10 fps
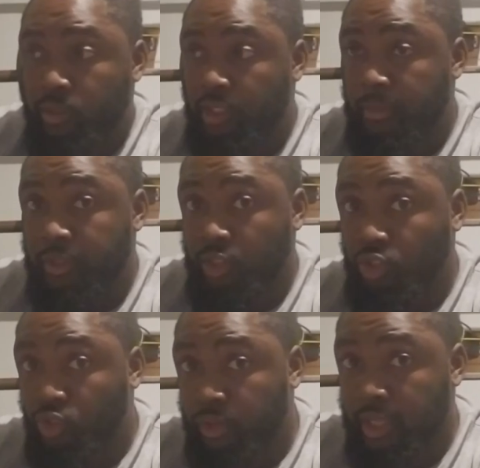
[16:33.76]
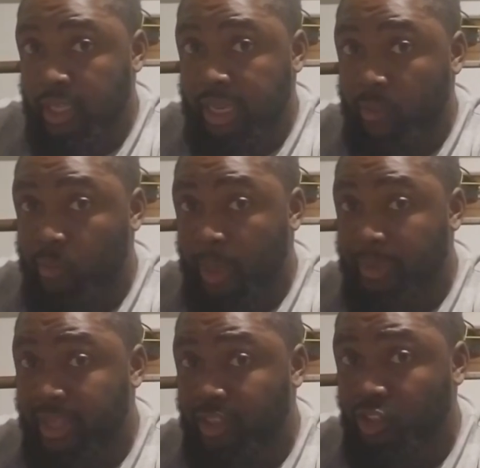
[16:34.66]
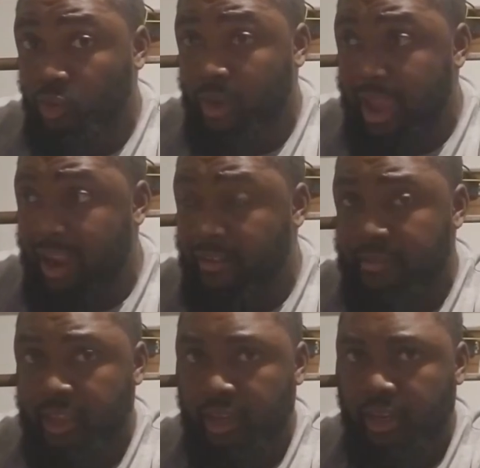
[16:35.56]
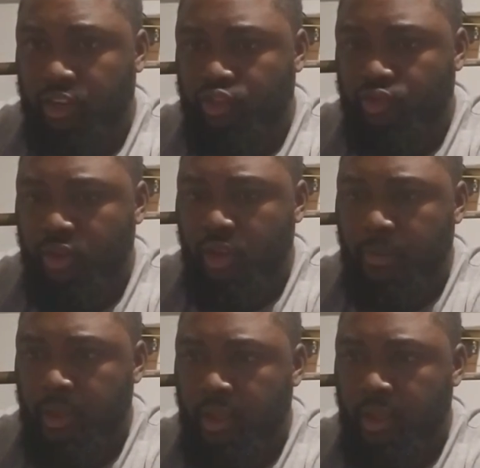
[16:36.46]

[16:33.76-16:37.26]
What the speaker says: something to drink, and I'm getting so aggravated in the dream.